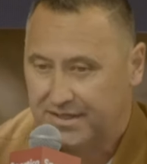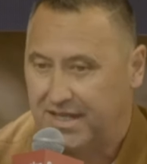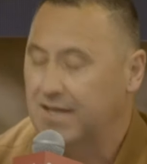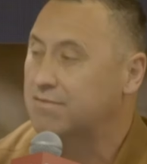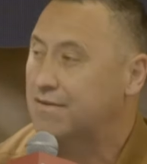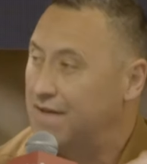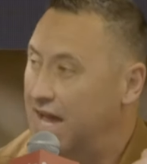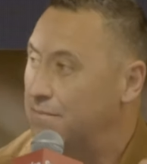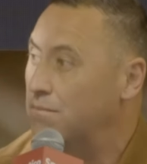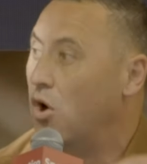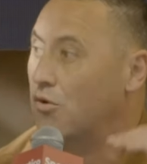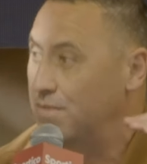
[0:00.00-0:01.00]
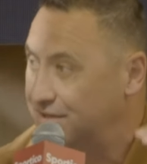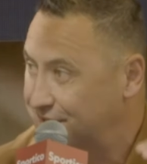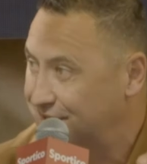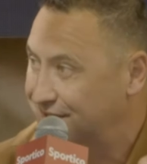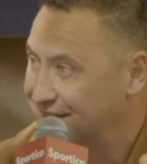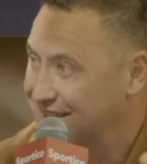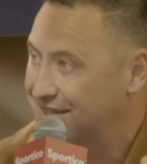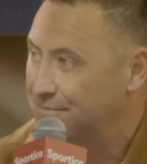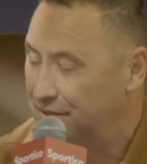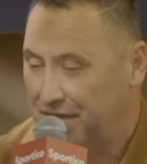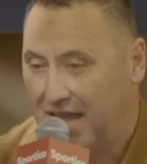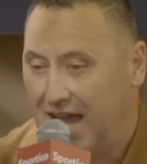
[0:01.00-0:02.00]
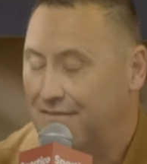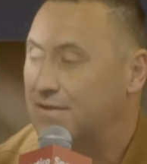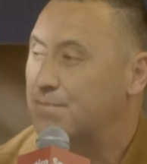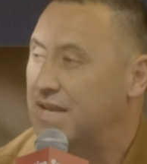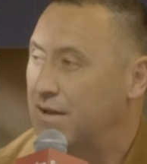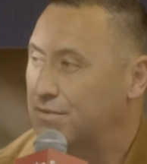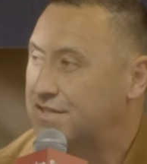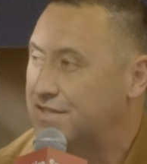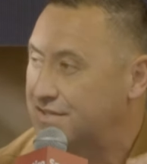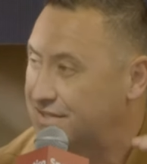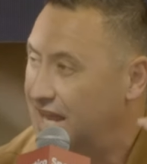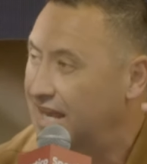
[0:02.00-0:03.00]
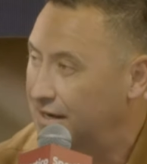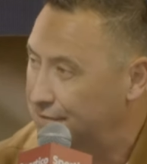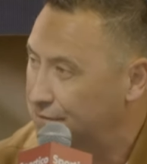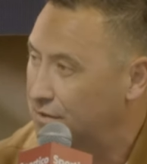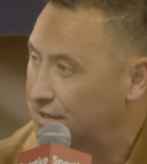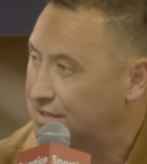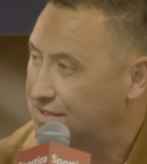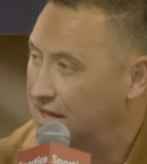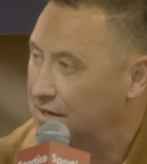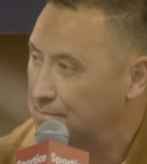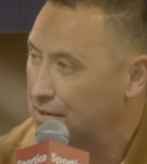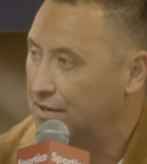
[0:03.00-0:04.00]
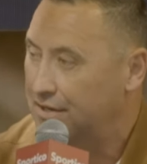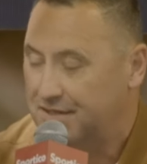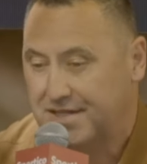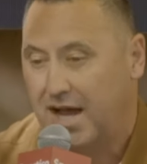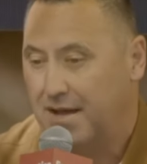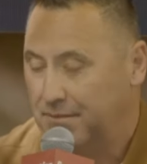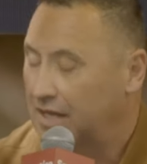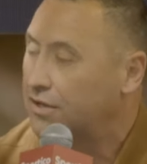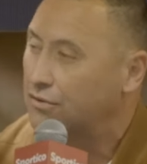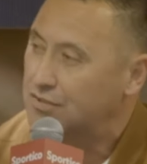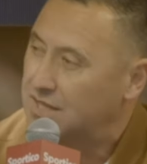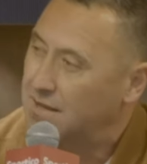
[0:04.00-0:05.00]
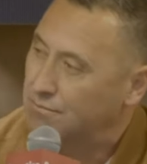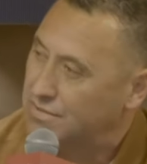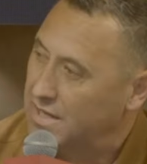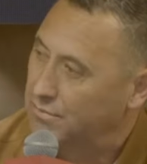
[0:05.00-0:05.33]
Teams have had moments, mm-hmm. but they haven't been able to sustain it for an extended period of time like Coach Saban was